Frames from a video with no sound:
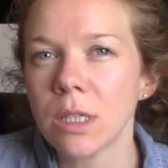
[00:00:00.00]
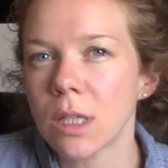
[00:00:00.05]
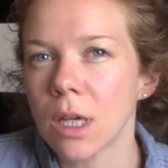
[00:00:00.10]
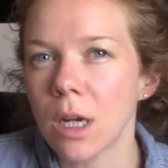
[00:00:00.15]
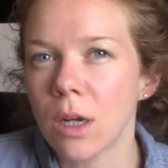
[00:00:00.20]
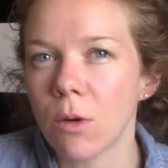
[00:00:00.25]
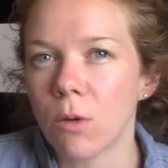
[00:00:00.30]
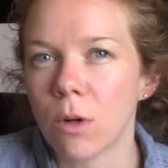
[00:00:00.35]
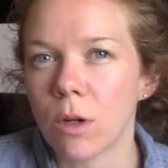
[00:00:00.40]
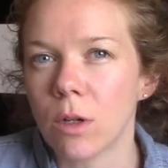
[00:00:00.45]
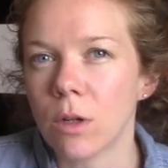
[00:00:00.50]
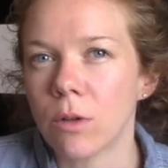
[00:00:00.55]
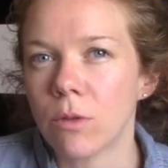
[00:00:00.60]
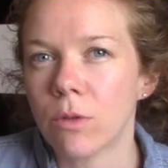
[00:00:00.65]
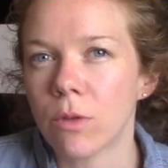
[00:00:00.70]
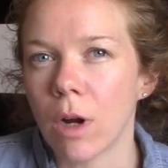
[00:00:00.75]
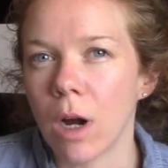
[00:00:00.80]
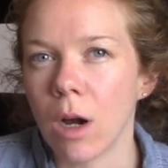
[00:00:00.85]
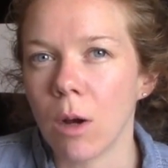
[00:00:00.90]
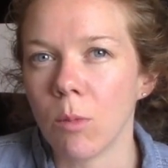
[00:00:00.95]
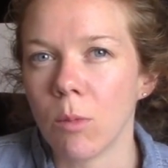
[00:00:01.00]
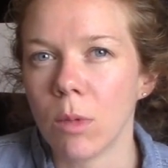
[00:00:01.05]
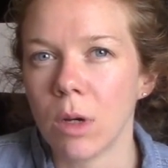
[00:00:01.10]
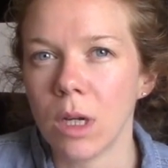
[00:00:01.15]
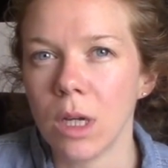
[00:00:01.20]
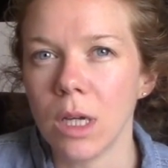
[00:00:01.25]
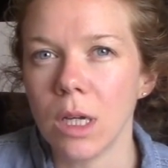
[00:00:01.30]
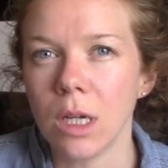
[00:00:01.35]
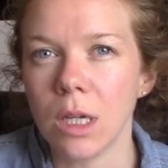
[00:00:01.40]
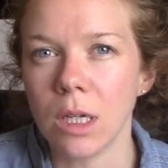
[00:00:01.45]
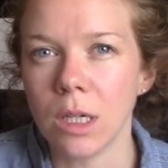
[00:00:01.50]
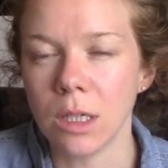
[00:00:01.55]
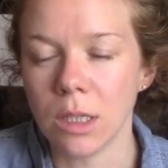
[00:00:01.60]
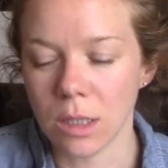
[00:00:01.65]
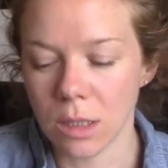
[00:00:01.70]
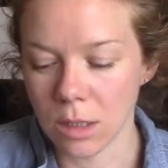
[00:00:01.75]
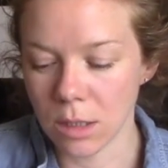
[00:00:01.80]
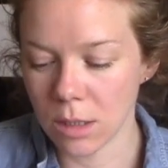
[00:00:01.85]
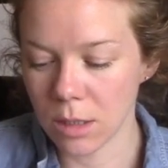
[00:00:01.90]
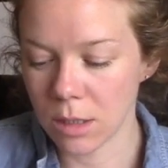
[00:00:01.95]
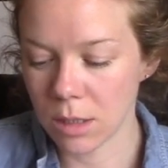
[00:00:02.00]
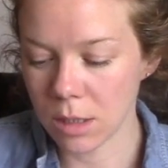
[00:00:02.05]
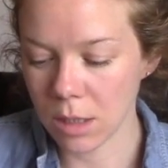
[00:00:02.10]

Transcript: that I ordered from is